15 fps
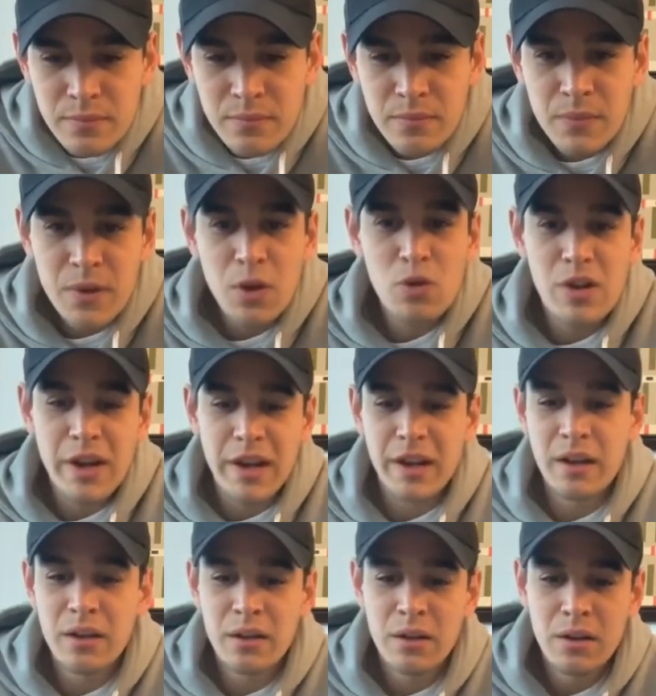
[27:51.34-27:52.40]
Okay.
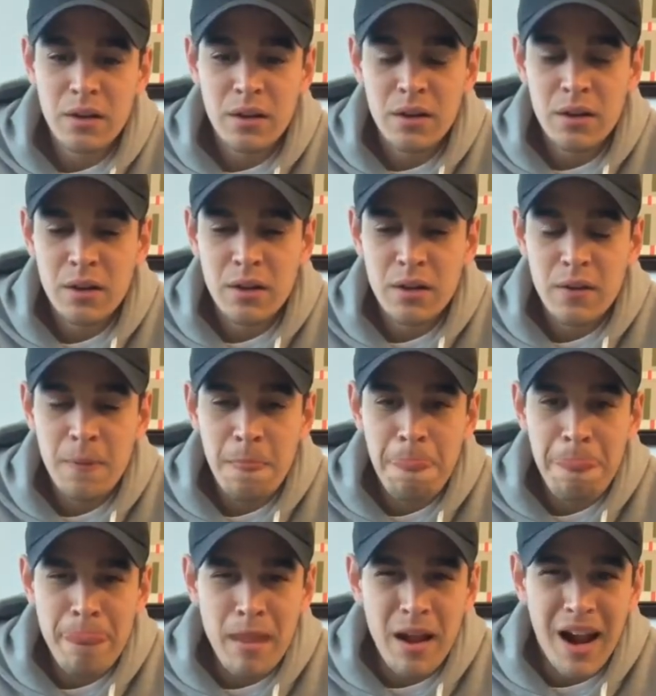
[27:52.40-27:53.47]

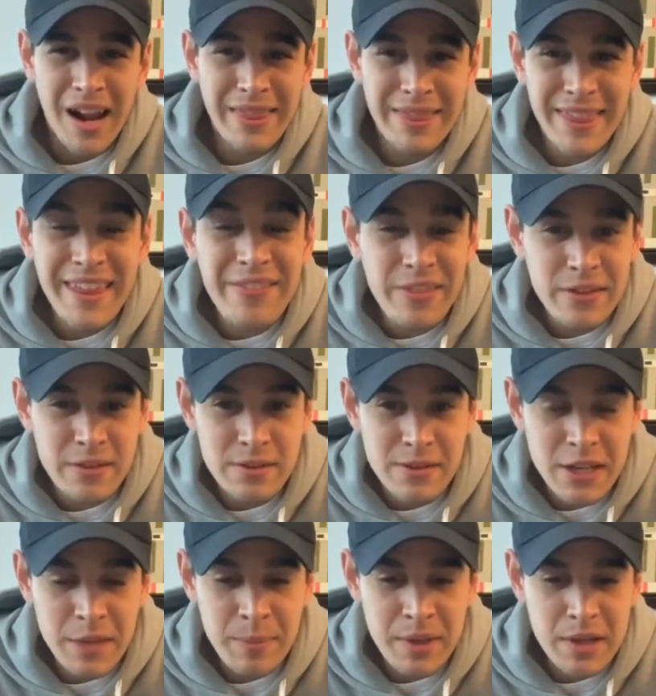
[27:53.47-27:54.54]
I think this is going
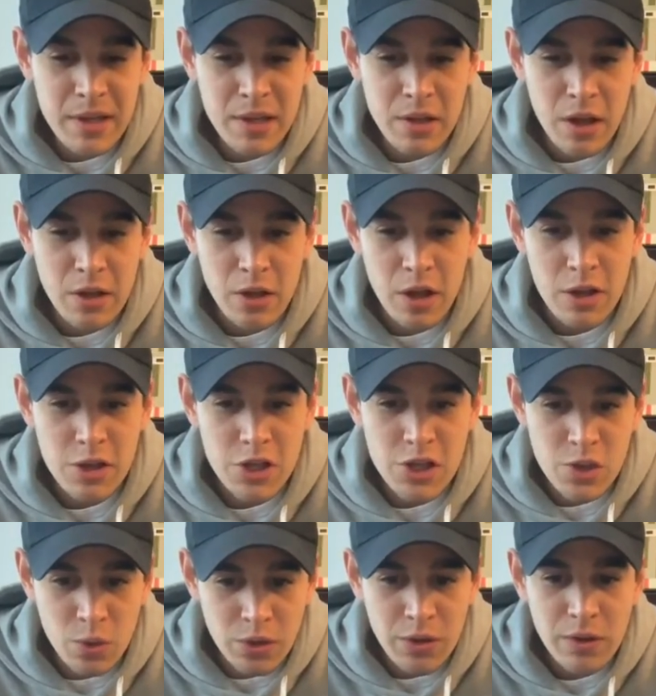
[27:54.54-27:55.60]
to be a
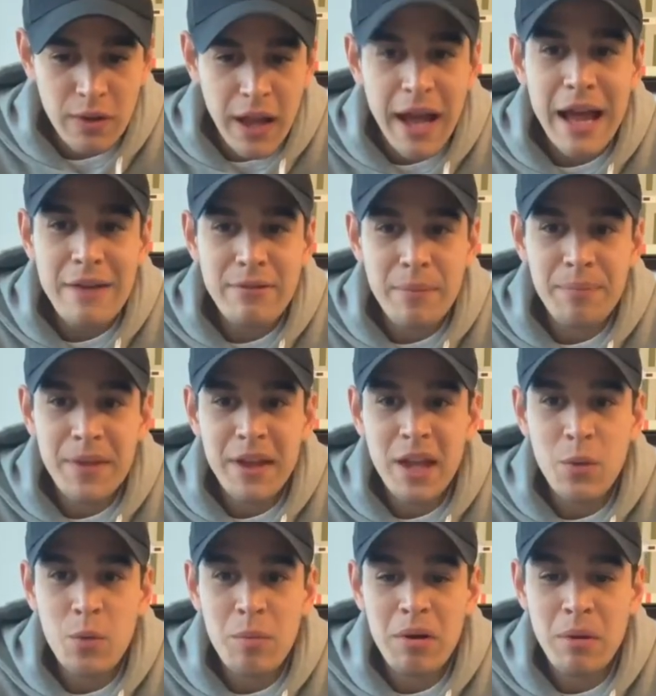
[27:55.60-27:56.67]
shorter live. I'm thinking
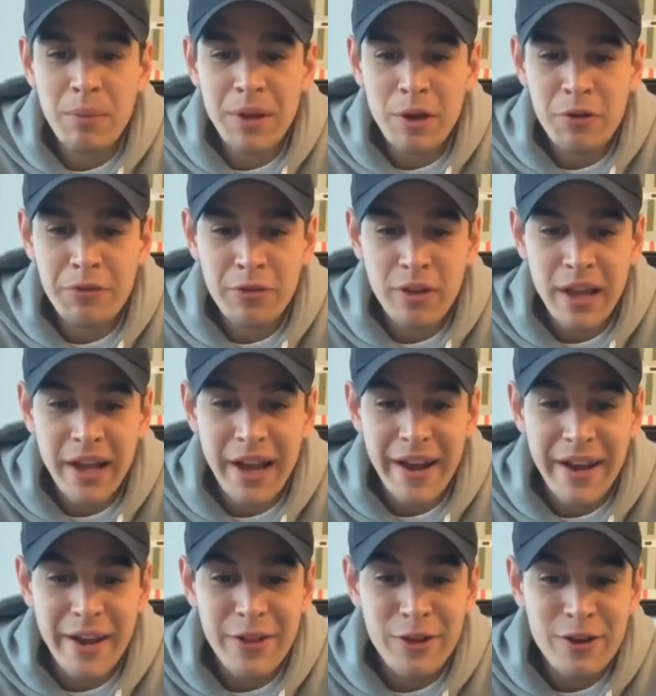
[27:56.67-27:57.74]
we'll probably go for like
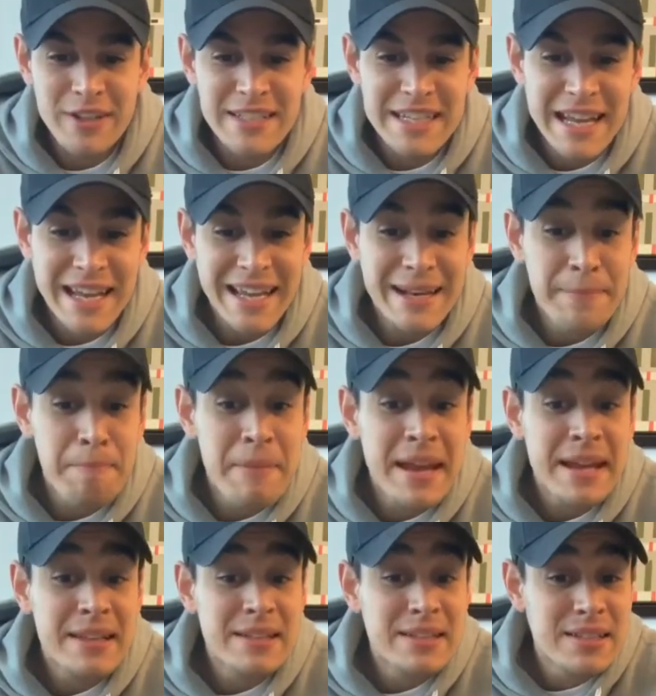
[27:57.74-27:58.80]
another 10
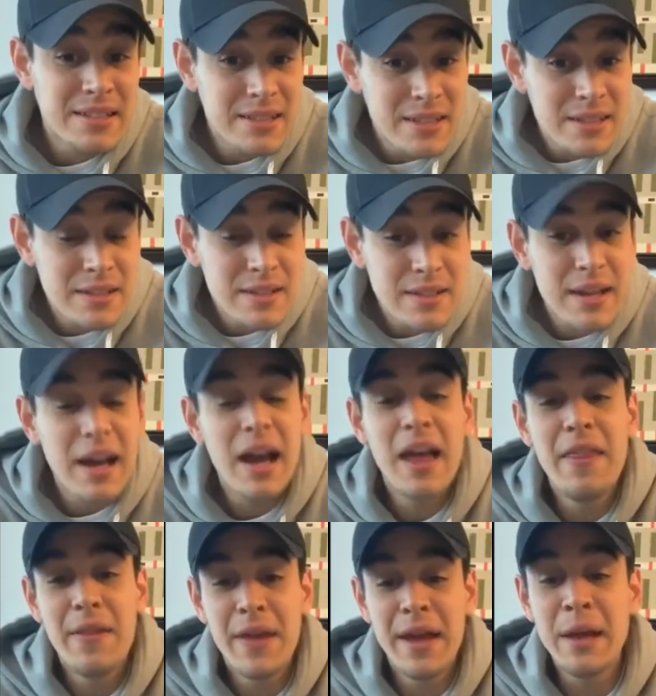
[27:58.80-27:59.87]
minutes,
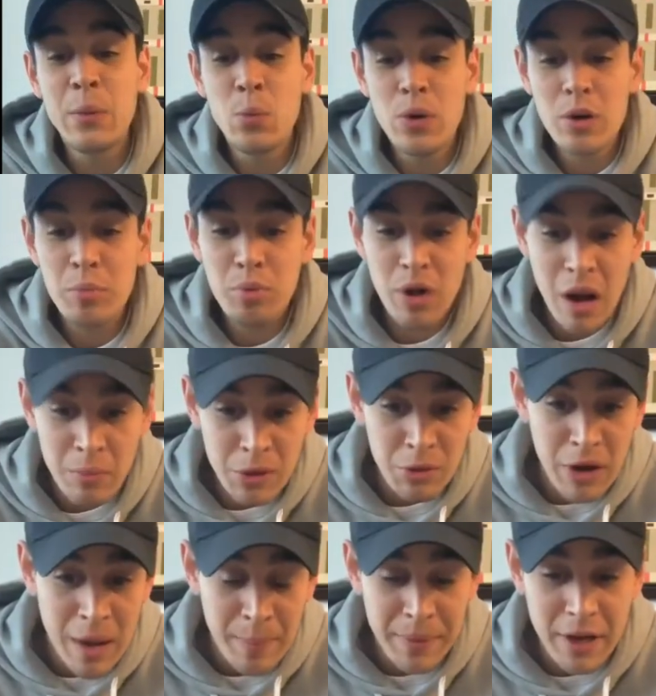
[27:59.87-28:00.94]
and then we'll probably
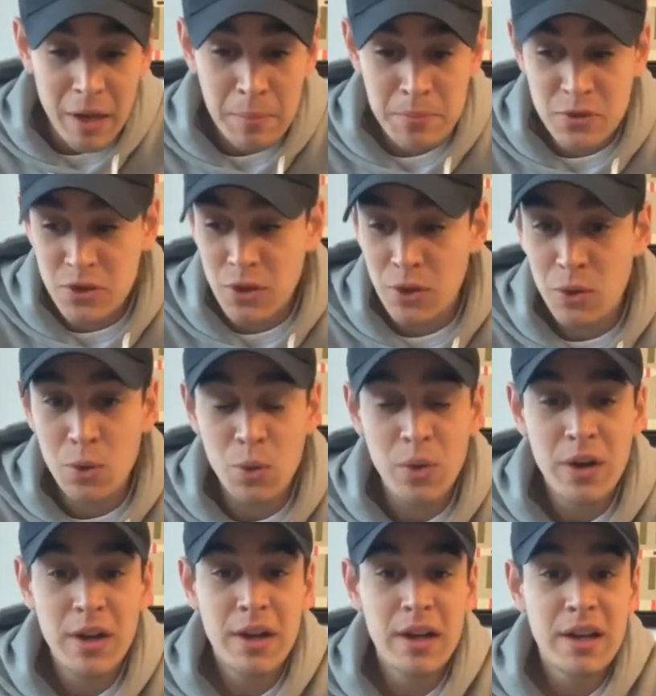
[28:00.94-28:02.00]
wrap it up. So
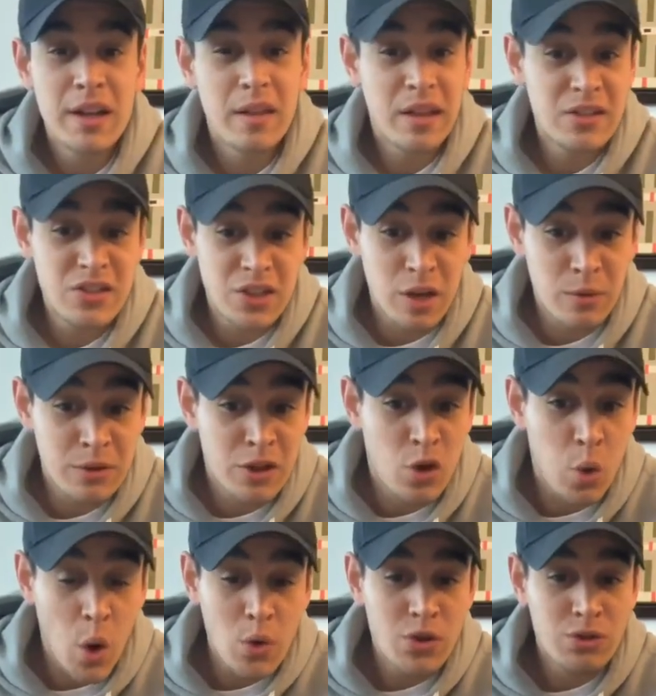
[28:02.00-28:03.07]
let's start with
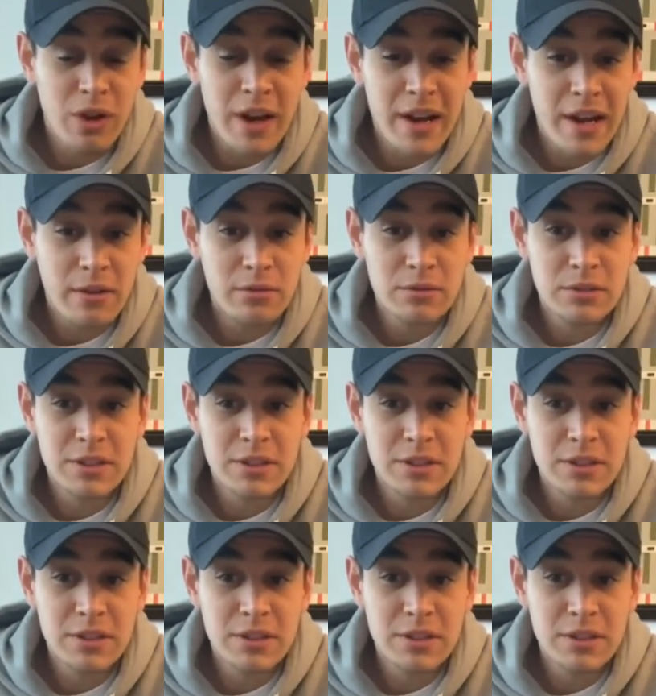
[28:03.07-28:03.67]
quotes right now. Does